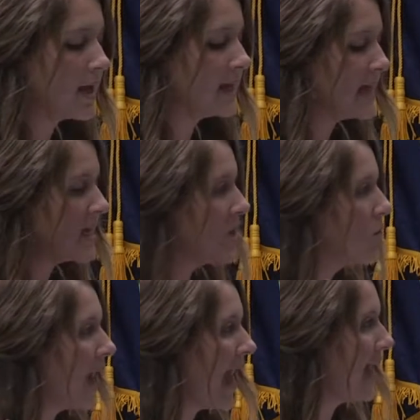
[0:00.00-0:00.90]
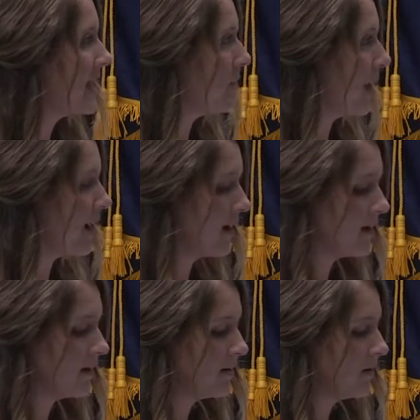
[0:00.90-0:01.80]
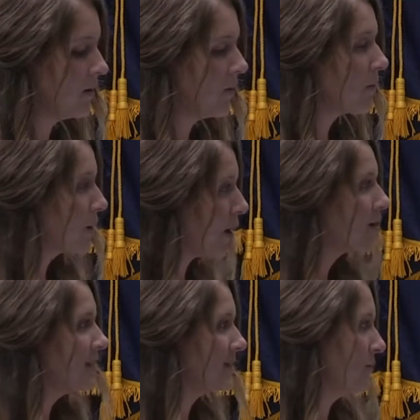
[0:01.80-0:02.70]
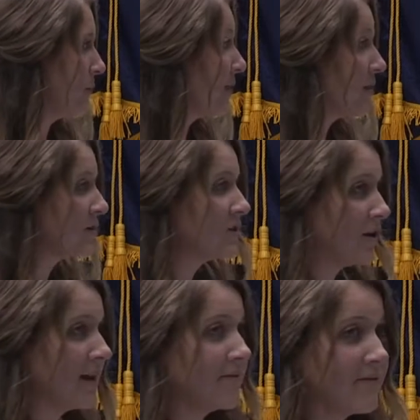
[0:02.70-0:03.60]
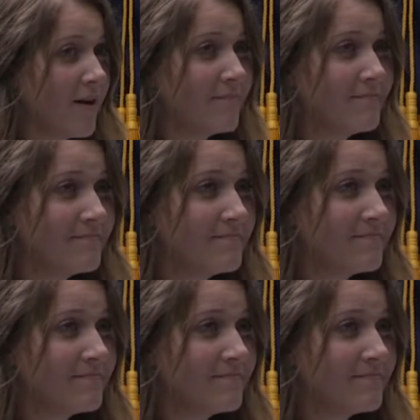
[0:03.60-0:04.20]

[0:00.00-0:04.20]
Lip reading: can take you anywhere, regardless of where you're starting from.